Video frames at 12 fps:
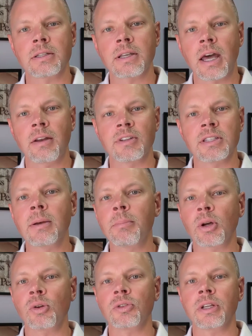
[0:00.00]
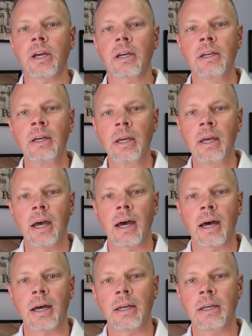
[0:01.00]
It's kind of a typical day
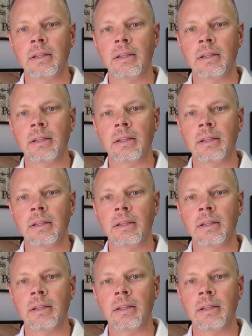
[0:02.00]
uh,